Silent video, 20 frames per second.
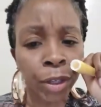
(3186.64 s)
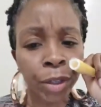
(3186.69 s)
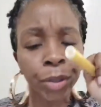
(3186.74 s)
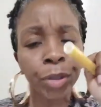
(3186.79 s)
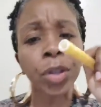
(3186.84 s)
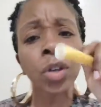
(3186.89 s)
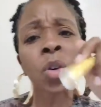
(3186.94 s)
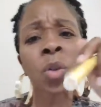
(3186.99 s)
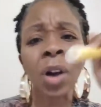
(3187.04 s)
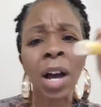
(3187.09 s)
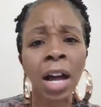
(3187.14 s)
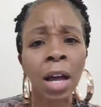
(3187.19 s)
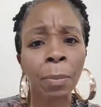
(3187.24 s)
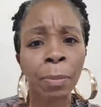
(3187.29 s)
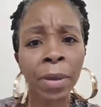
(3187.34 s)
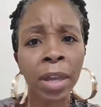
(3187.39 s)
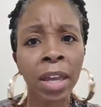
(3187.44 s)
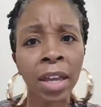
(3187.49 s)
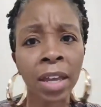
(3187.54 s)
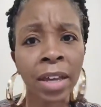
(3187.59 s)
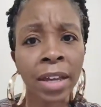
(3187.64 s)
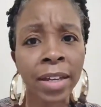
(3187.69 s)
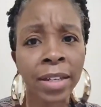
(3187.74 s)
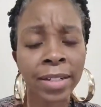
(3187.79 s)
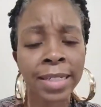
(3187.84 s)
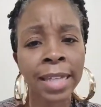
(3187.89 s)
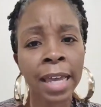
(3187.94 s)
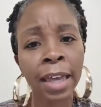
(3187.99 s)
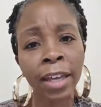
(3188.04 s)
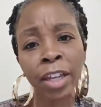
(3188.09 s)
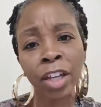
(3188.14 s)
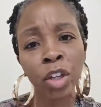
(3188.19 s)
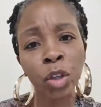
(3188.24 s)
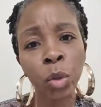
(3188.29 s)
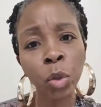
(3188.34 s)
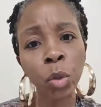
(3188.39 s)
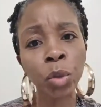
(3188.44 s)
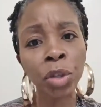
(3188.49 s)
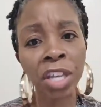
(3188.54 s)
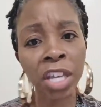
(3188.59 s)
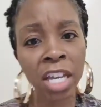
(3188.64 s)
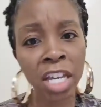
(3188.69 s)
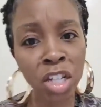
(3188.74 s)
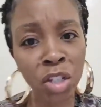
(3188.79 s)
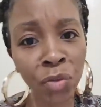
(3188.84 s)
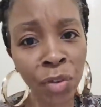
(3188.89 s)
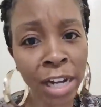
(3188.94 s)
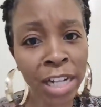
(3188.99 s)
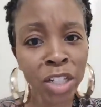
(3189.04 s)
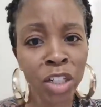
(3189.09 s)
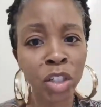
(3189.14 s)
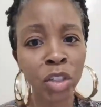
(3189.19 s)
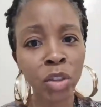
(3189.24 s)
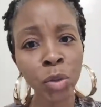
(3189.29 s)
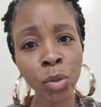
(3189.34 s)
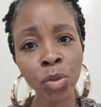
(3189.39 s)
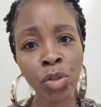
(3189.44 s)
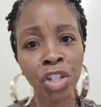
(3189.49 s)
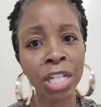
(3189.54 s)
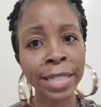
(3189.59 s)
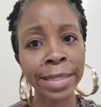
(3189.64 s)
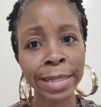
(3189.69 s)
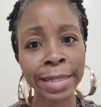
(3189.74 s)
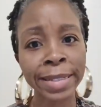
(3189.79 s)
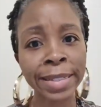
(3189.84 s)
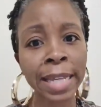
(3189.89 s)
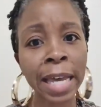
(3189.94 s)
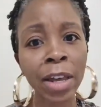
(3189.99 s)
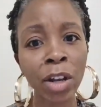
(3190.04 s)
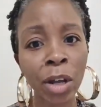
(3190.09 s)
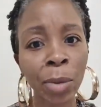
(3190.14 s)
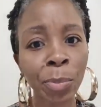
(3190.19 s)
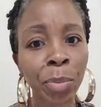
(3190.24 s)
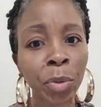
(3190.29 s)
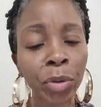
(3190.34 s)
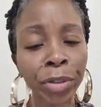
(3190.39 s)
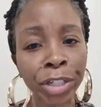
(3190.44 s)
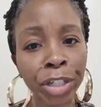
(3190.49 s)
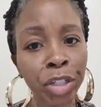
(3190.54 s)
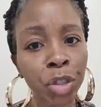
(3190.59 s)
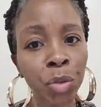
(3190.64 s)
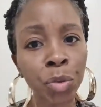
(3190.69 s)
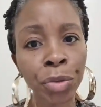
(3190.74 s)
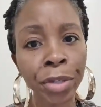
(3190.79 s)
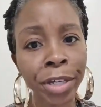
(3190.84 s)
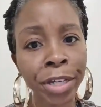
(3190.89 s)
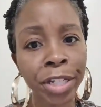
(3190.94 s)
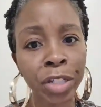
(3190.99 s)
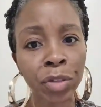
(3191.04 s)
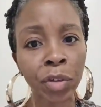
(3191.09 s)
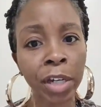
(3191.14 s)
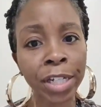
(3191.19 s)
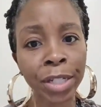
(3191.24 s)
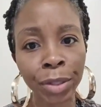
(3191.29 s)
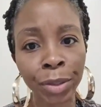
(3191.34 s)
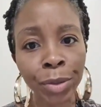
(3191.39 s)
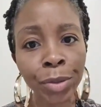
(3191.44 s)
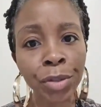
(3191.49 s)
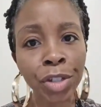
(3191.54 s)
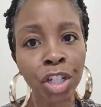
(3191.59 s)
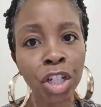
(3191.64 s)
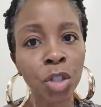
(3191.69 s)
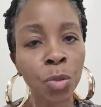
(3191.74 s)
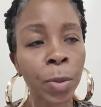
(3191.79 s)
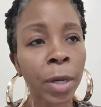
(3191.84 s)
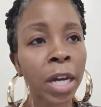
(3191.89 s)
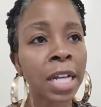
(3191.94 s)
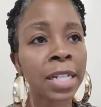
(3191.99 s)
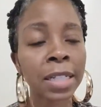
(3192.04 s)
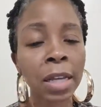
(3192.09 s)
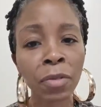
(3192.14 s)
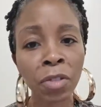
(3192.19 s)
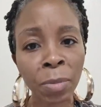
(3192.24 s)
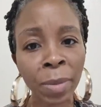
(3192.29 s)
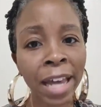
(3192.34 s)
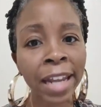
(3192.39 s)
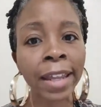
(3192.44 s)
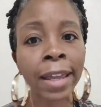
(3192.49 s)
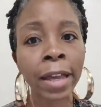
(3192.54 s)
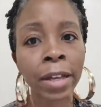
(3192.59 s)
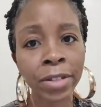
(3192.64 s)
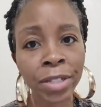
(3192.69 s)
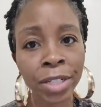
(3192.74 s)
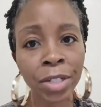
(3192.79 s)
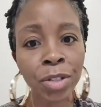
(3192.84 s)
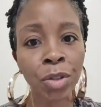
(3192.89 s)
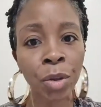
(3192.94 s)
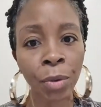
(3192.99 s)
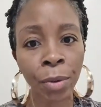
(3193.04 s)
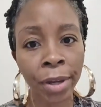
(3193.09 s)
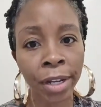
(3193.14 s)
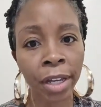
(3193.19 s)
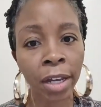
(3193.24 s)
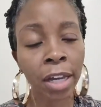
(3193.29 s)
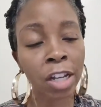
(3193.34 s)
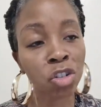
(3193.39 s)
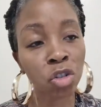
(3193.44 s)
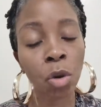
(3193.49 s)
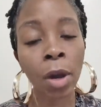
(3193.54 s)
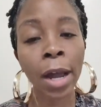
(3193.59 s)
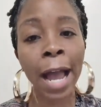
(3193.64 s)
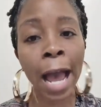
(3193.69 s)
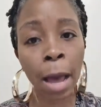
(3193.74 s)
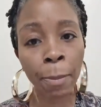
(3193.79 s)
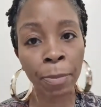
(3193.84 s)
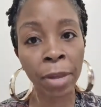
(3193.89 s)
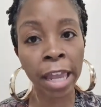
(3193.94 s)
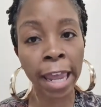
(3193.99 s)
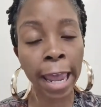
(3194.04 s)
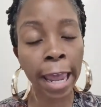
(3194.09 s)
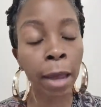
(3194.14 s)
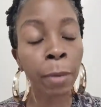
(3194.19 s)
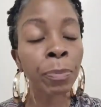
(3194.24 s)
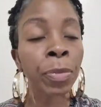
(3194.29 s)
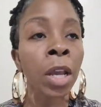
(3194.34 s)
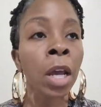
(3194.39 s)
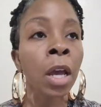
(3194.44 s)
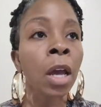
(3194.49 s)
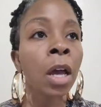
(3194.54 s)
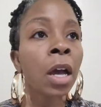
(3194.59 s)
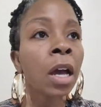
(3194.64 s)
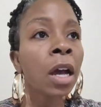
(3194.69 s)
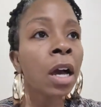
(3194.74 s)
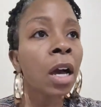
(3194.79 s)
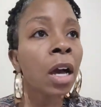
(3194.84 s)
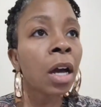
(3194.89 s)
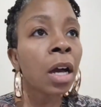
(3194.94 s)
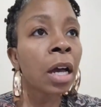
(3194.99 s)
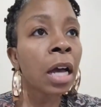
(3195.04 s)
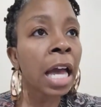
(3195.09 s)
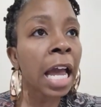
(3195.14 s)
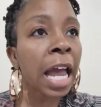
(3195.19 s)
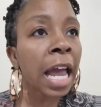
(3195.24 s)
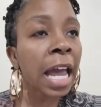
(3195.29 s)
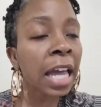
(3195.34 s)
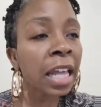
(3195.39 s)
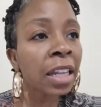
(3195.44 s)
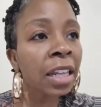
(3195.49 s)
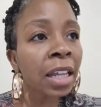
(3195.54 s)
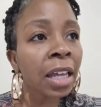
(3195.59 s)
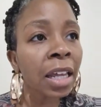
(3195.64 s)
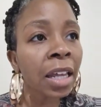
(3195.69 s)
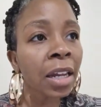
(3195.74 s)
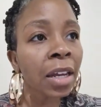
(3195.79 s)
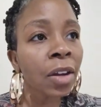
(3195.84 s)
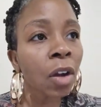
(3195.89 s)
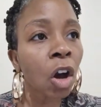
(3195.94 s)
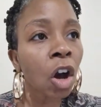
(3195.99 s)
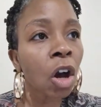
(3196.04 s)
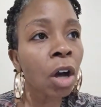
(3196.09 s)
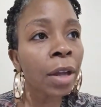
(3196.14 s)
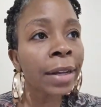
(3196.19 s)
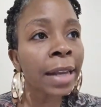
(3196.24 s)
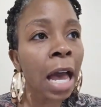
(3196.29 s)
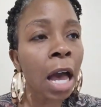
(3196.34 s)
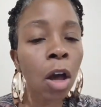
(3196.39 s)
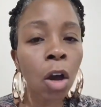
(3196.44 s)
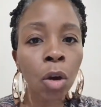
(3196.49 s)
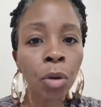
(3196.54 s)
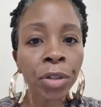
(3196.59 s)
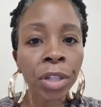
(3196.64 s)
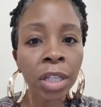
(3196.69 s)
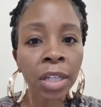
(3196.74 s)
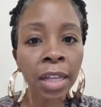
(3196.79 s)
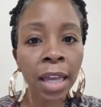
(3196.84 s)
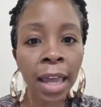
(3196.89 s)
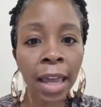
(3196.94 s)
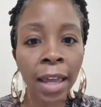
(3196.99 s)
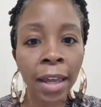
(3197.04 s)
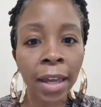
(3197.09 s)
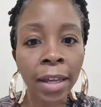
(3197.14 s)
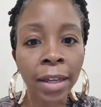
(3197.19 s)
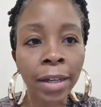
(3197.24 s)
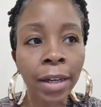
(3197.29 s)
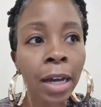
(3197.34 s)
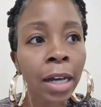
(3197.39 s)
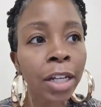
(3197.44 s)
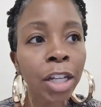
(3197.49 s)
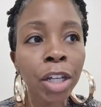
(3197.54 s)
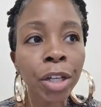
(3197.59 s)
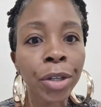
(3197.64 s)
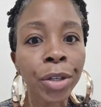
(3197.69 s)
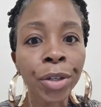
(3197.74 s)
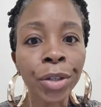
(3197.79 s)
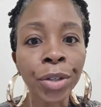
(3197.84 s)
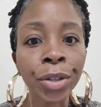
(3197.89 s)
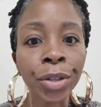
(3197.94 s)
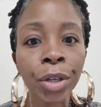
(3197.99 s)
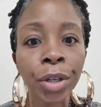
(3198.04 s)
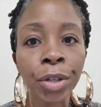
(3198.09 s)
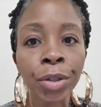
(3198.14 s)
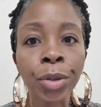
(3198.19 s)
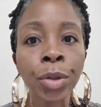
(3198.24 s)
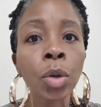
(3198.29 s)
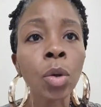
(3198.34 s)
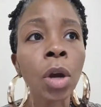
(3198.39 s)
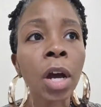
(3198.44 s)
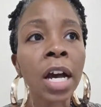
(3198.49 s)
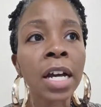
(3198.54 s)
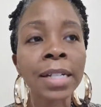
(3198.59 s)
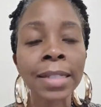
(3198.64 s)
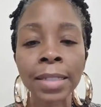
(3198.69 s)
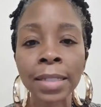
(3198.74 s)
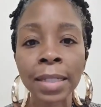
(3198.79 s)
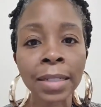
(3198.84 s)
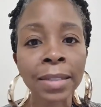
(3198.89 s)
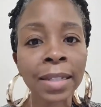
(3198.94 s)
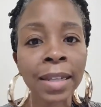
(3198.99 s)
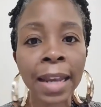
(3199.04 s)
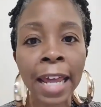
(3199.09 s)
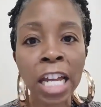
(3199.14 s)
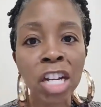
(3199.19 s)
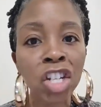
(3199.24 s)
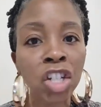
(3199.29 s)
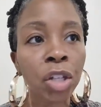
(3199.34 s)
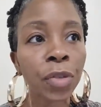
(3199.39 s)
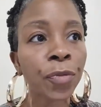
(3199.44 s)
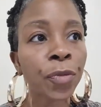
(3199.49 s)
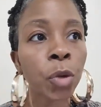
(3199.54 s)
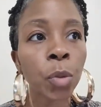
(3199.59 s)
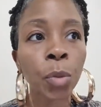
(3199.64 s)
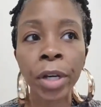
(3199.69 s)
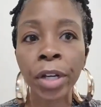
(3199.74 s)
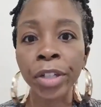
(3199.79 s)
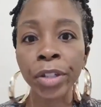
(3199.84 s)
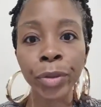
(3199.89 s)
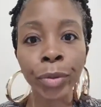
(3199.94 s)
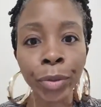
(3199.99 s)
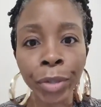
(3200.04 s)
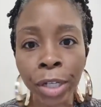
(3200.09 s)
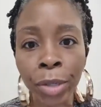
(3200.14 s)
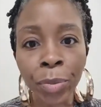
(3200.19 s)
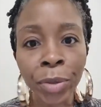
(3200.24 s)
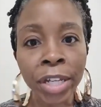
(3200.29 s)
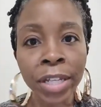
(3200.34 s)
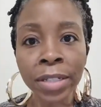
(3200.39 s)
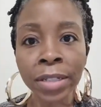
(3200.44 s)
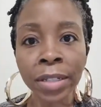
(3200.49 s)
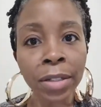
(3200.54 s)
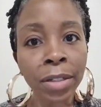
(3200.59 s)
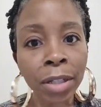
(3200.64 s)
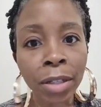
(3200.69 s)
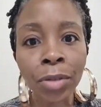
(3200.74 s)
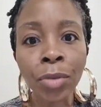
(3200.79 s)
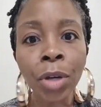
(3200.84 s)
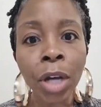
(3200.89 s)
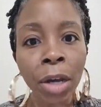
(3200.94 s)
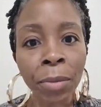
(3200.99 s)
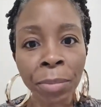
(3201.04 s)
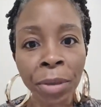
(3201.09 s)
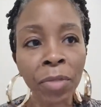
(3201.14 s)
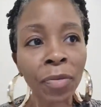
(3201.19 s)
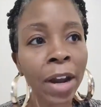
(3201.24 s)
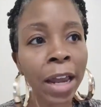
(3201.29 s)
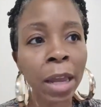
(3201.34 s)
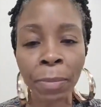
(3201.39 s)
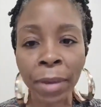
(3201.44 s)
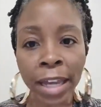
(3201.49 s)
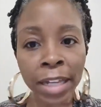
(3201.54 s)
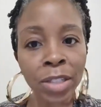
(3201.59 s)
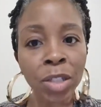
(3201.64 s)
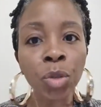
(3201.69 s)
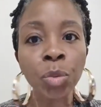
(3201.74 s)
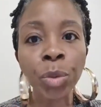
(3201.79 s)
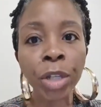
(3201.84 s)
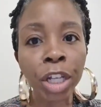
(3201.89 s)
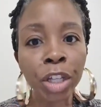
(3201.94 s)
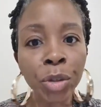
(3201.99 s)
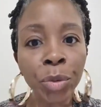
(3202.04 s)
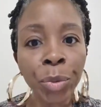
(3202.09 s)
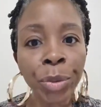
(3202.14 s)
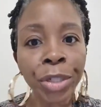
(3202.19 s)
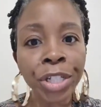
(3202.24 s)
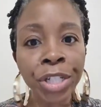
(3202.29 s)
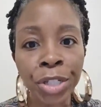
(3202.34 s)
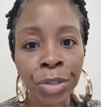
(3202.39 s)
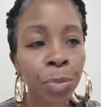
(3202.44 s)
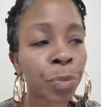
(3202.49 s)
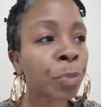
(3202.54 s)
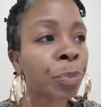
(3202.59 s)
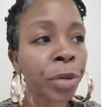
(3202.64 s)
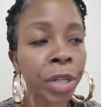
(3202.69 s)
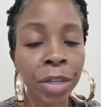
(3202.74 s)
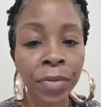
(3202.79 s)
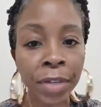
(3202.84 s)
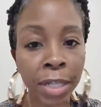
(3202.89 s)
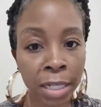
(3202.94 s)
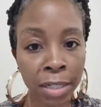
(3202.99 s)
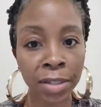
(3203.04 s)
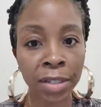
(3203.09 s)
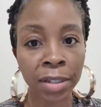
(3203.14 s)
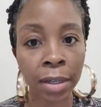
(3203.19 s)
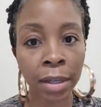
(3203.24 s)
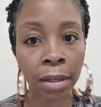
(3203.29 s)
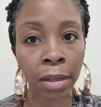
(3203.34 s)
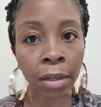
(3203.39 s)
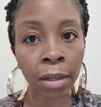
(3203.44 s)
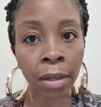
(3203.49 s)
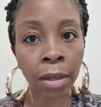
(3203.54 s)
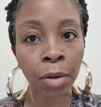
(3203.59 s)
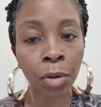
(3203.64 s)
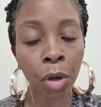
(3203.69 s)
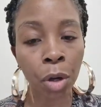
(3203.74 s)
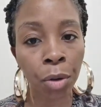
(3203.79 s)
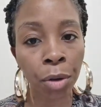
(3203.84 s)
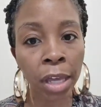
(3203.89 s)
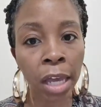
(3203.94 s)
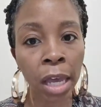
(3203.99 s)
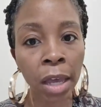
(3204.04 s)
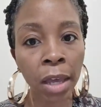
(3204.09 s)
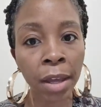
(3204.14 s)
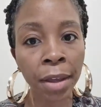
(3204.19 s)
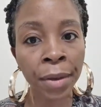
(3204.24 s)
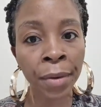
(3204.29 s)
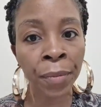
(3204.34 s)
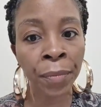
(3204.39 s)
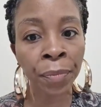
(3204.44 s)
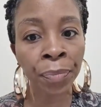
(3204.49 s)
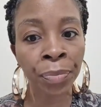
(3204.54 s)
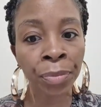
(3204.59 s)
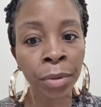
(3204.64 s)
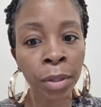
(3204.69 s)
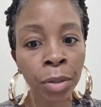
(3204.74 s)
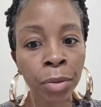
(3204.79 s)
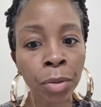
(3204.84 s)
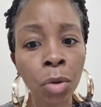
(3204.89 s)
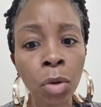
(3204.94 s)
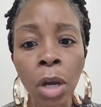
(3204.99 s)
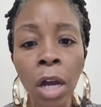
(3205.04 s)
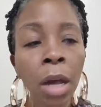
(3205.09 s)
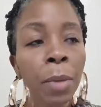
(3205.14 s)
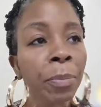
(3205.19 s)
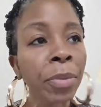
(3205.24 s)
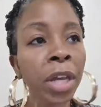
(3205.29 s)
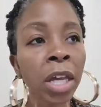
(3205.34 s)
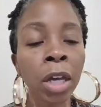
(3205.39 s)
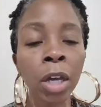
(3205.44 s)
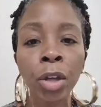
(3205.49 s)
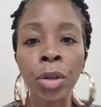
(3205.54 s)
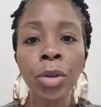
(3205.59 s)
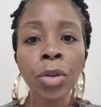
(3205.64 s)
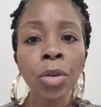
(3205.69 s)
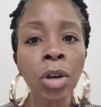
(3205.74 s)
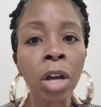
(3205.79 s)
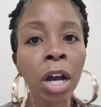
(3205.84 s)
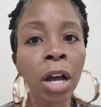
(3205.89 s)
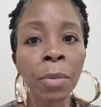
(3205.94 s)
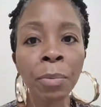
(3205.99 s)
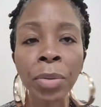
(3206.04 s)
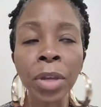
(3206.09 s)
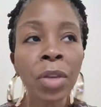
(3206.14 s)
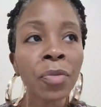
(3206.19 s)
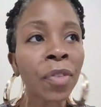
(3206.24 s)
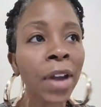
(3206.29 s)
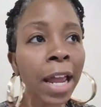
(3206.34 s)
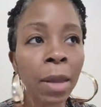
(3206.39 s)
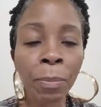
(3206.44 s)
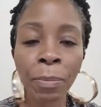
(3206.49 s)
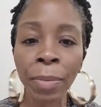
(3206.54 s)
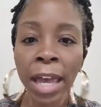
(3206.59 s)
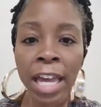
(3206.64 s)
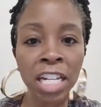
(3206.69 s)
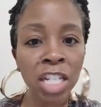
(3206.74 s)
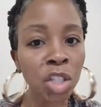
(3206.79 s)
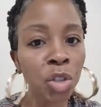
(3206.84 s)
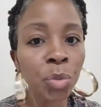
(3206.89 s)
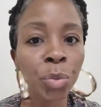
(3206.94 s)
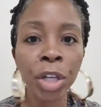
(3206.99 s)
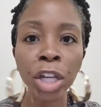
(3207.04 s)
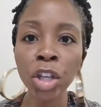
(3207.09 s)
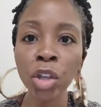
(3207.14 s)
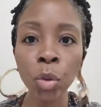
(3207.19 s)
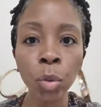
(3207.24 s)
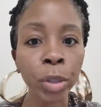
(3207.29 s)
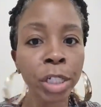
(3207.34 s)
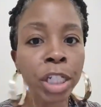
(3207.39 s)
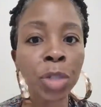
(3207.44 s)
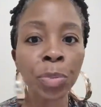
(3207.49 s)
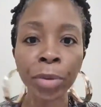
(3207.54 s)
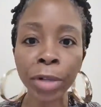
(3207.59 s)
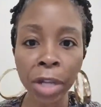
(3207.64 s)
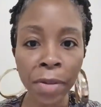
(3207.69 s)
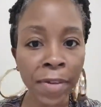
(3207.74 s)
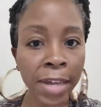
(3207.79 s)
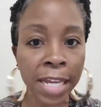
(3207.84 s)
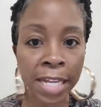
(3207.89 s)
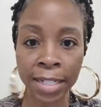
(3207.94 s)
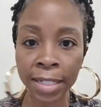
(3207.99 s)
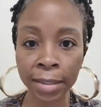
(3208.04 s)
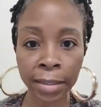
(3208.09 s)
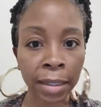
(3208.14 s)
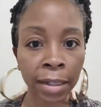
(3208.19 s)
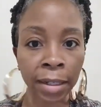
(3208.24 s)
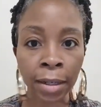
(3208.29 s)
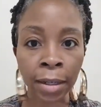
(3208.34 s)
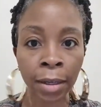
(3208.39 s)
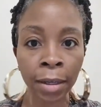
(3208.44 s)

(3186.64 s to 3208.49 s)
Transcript: You up here saying New Year's resolutions and setting up all these New Year's resolutions because everybody else is doing it because you're a copycat. And then not only that, honey, you gonna stick to that shit for what, three weeks and then you gonna be right back to where you was previously. Okay? You gonna be, you gonna be right back to where you was previously.